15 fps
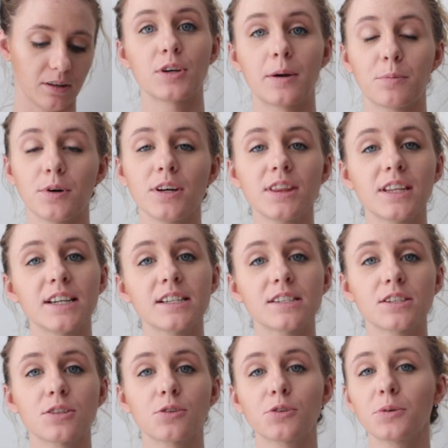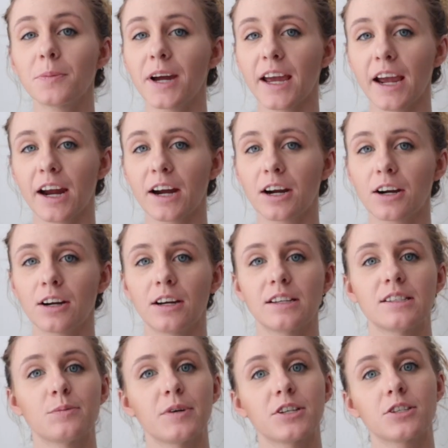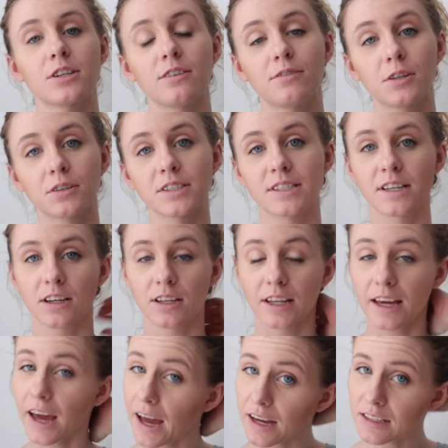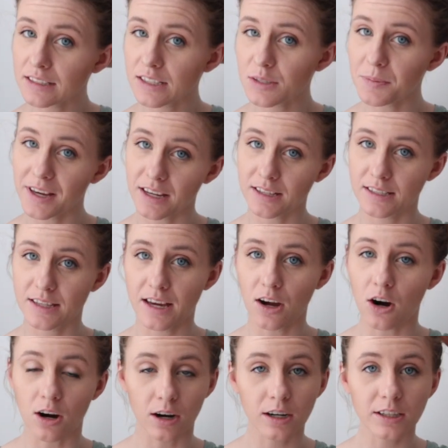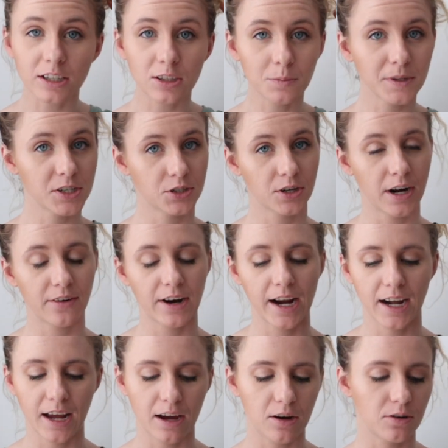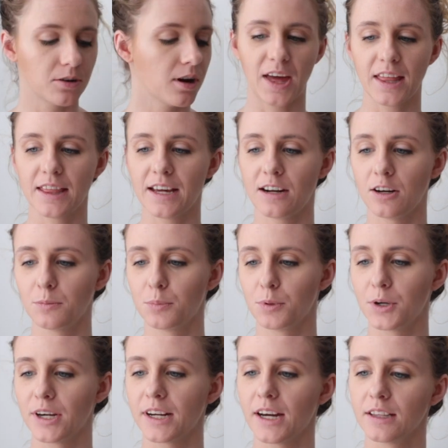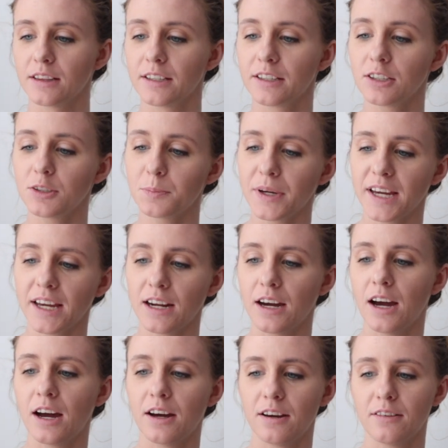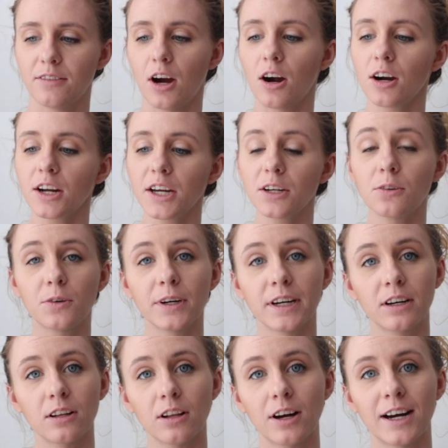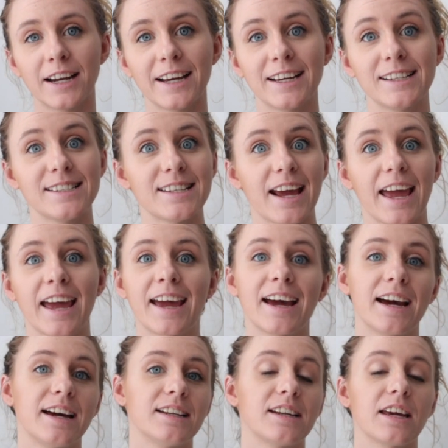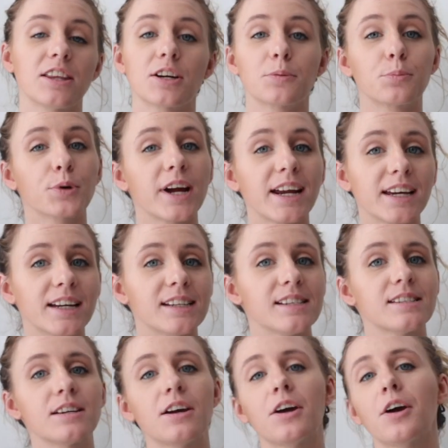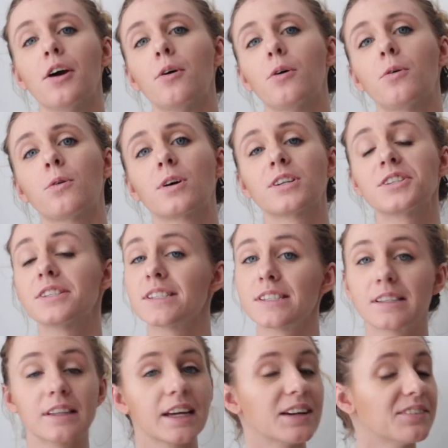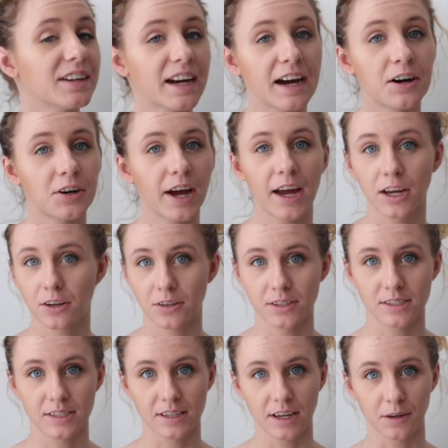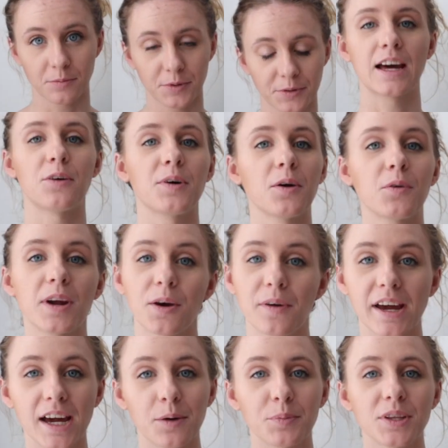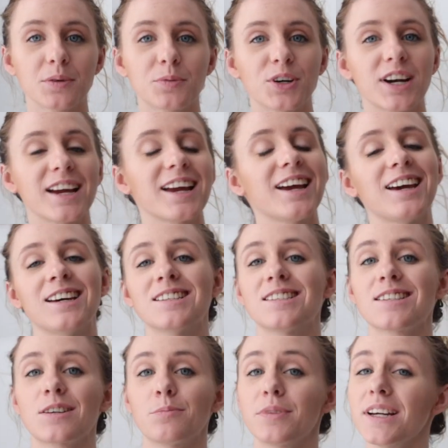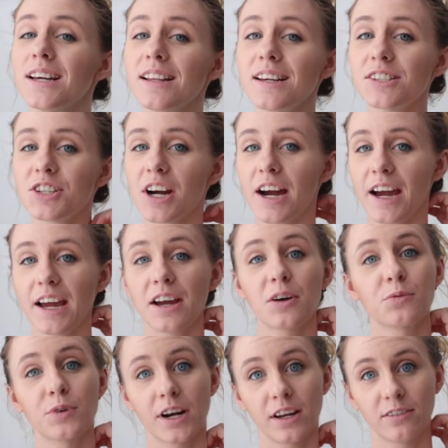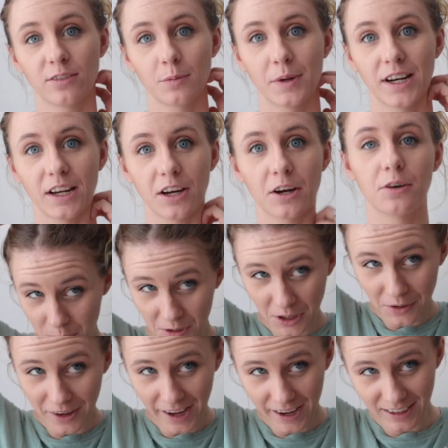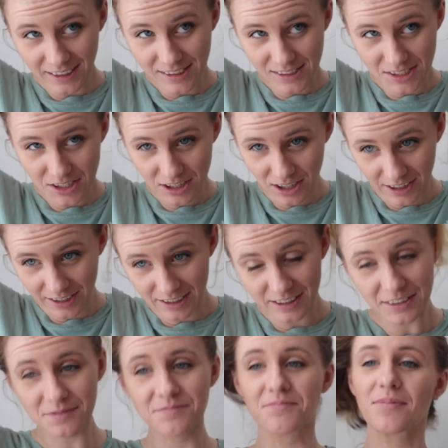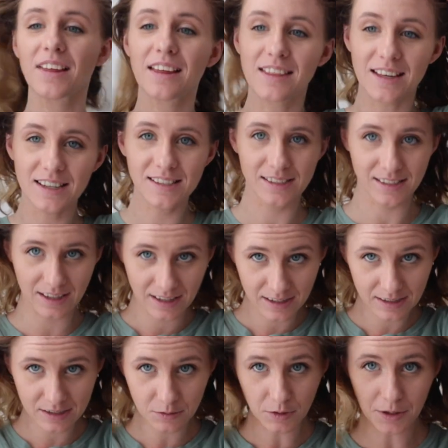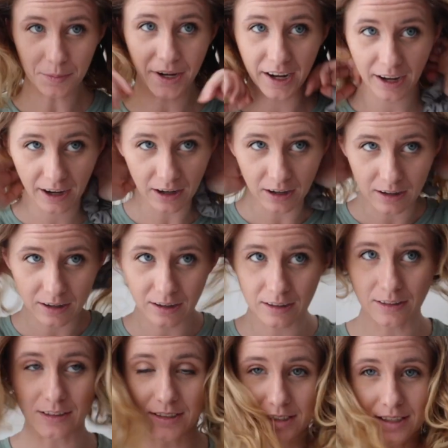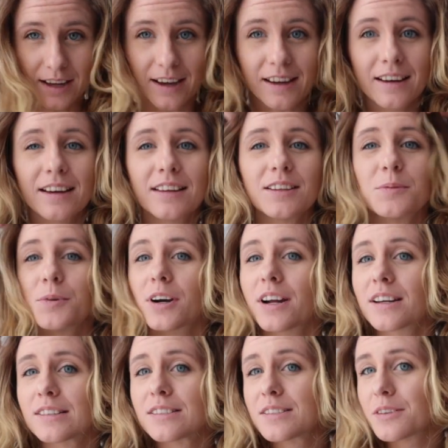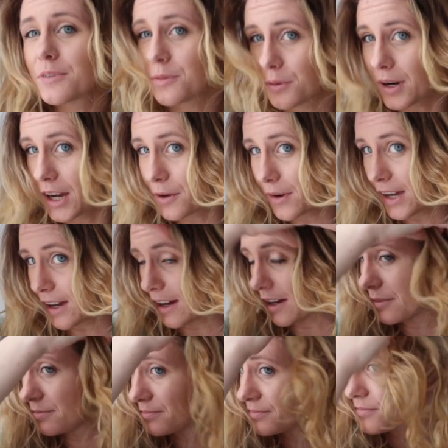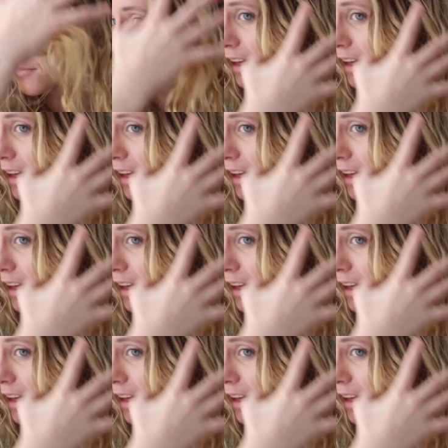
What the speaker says: So I put this through my hair, especially focusing on the ends because they are a little bit dry right now. And then I'll put a little bit of argan oil on it and either braid it or just leave it out and go to sleep. That way when I wake up in the morning, it's completely dry, ready for me to go. We'll go ahead and get started. This is what my hair looks like in the mornings when I wake up.